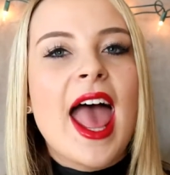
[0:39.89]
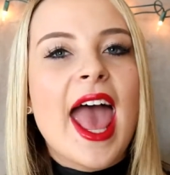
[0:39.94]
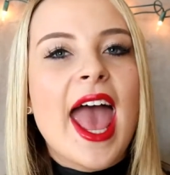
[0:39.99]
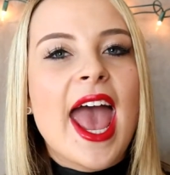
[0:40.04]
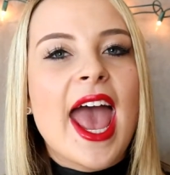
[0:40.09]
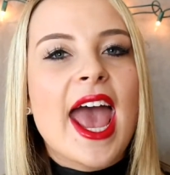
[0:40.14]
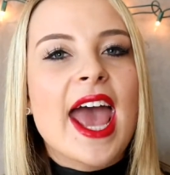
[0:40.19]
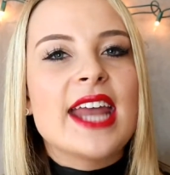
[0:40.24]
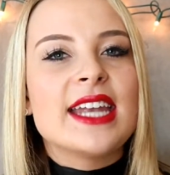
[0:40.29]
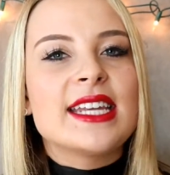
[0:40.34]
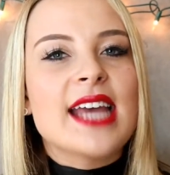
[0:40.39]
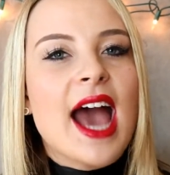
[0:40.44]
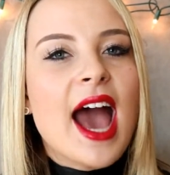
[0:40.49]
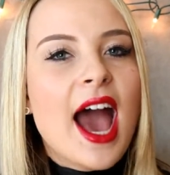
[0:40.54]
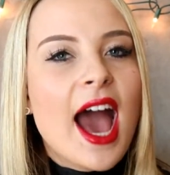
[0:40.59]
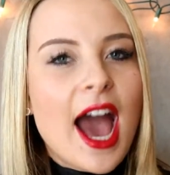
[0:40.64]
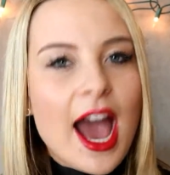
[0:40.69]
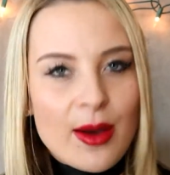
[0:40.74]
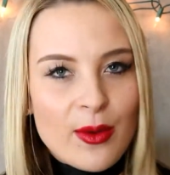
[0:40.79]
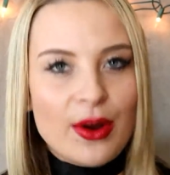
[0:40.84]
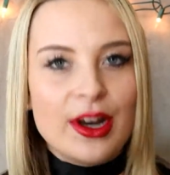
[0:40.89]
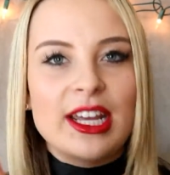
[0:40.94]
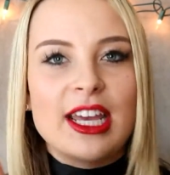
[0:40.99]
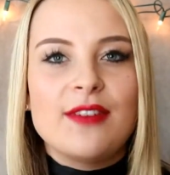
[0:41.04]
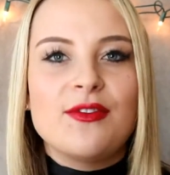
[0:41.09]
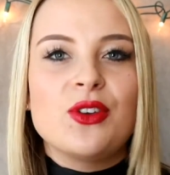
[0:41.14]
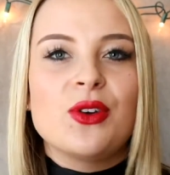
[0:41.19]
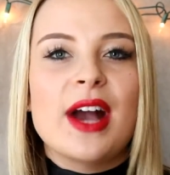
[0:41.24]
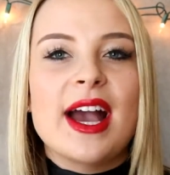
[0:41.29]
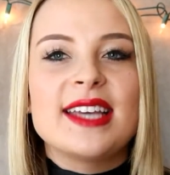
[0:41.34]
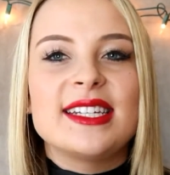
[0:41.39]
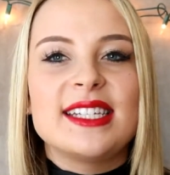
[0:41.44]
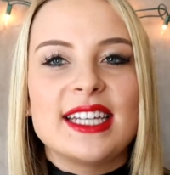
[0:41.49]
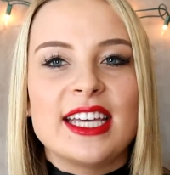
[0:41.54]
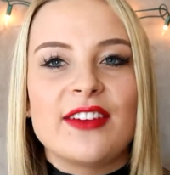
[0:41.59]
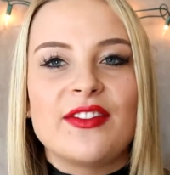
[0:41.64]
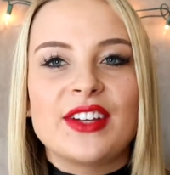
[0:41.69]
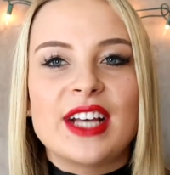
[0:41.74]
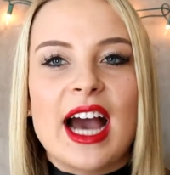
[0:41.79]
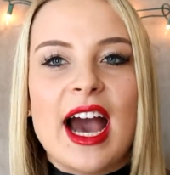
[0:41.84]
and I want to give you guys a
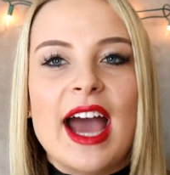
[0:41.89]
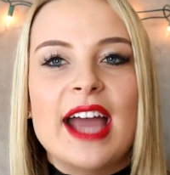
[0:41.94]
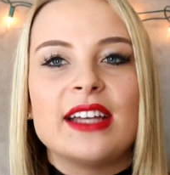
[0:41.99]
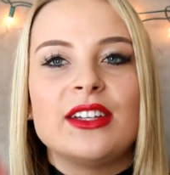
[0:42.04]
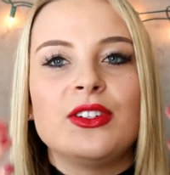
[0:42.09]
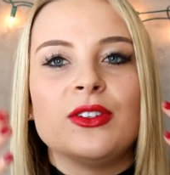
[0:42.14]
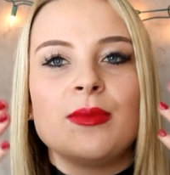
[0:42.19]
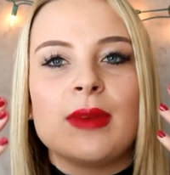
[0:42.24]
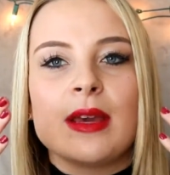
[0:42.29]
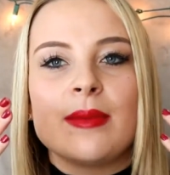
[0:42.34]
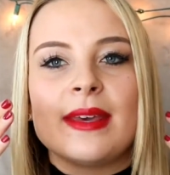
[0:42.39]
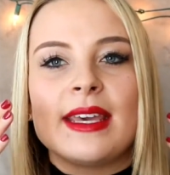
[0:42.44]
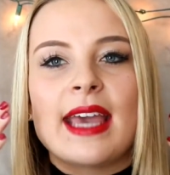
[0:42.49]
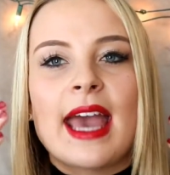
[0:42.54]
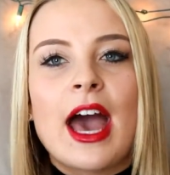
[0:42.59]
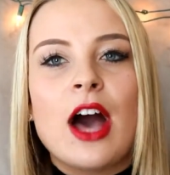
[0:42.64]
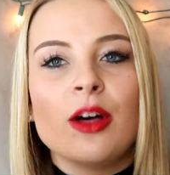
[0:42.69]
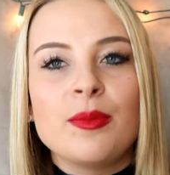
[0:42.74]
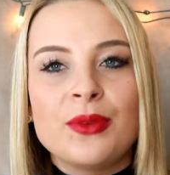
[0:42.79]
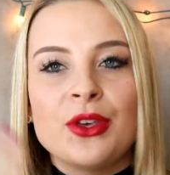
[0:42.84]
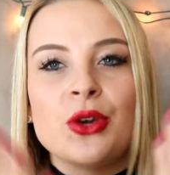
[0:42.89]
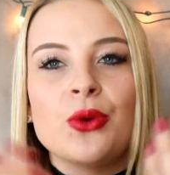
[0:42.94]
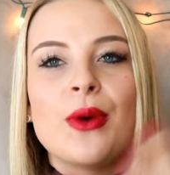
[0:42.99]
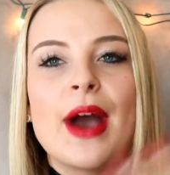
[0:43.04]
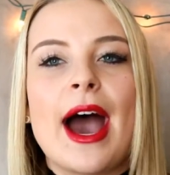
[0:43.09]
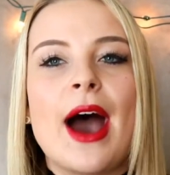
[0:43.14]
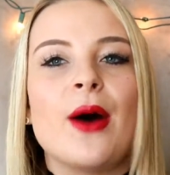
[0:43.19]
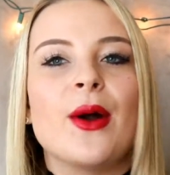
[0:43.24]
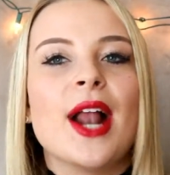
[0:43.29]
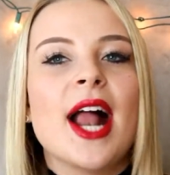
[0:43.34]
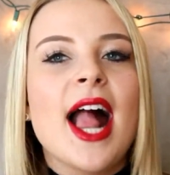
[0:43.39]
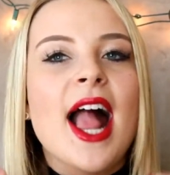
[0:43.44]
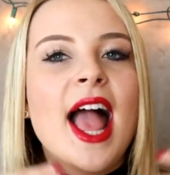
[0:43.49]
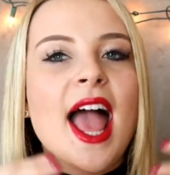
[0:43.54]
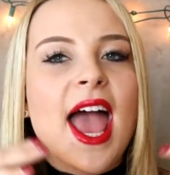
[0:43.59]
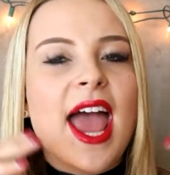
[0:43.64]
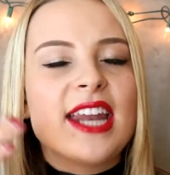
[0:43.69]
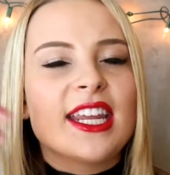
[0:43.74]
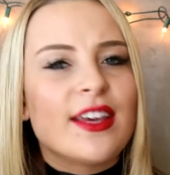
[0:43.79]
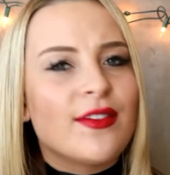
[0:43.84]
gift guide to maybe help you out
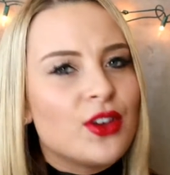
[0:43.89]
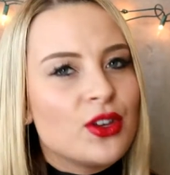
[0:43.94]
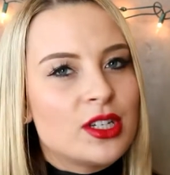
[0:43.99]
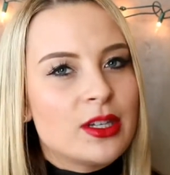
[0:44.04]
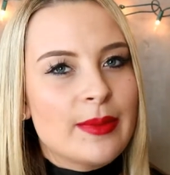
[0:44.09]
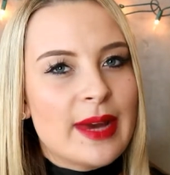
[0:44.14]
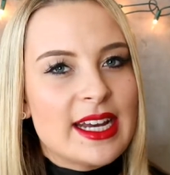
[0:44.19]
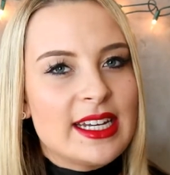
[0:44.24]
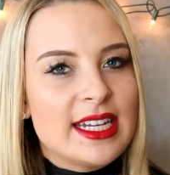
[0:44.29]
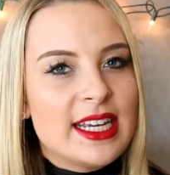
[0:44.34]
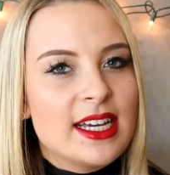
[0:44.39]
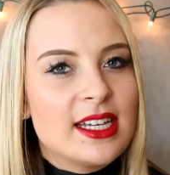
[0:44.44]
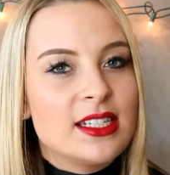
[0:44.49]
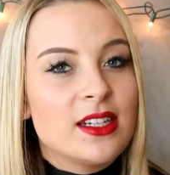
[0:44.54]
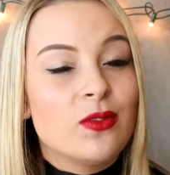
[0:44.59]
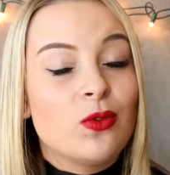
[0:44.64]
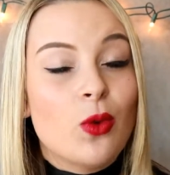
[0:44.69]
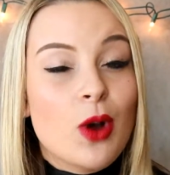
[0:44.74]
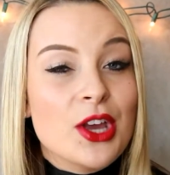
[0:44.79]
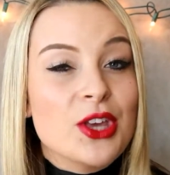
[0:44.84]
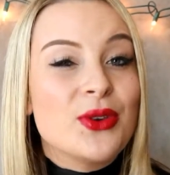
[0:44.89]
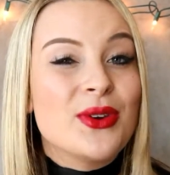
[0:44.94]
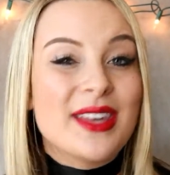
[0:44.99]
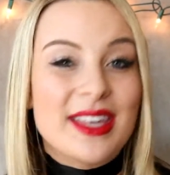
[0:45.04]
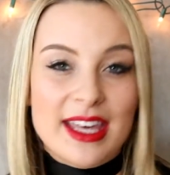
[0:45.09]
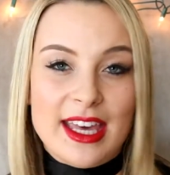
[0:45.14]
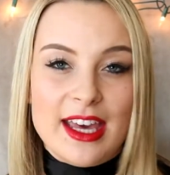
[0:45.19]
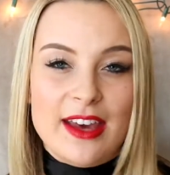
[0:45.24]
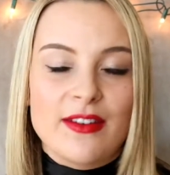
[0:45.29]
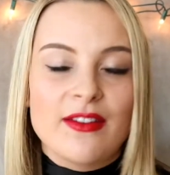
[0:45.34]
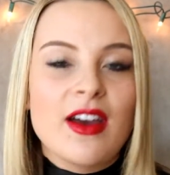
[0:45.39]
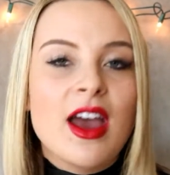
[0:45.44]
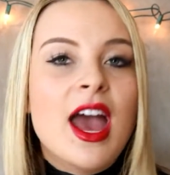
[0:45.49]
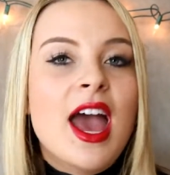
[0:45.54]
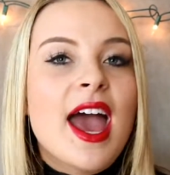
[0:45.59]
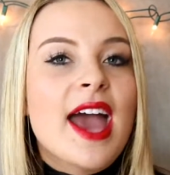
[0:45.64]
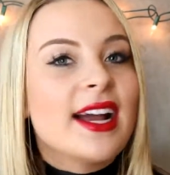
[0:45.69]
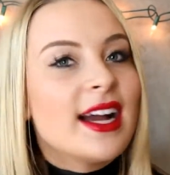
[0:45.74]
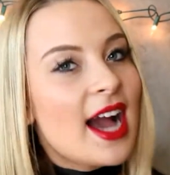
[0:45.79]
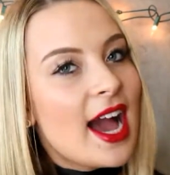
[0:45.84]
and give you some ideas of what you can give
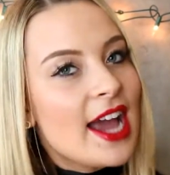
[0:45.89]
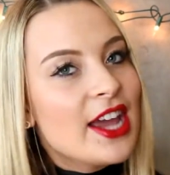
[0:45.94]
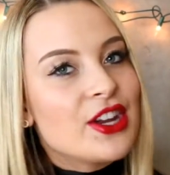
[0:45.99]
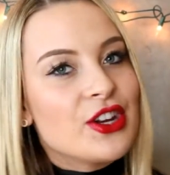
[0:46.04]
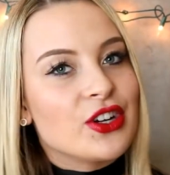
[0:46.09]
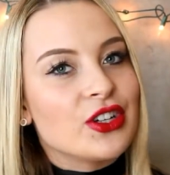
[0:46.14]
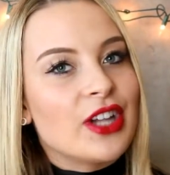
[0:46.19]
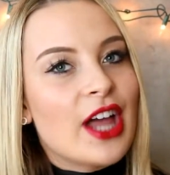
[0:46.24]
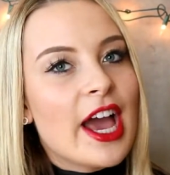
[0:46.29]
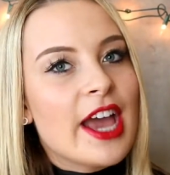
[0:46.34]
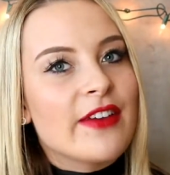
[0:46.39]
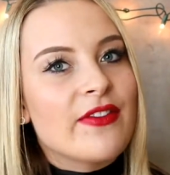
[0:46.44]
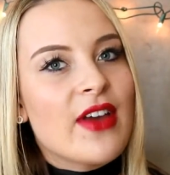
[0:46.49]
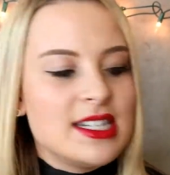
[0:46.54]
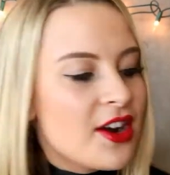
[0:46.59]
a guy in your life.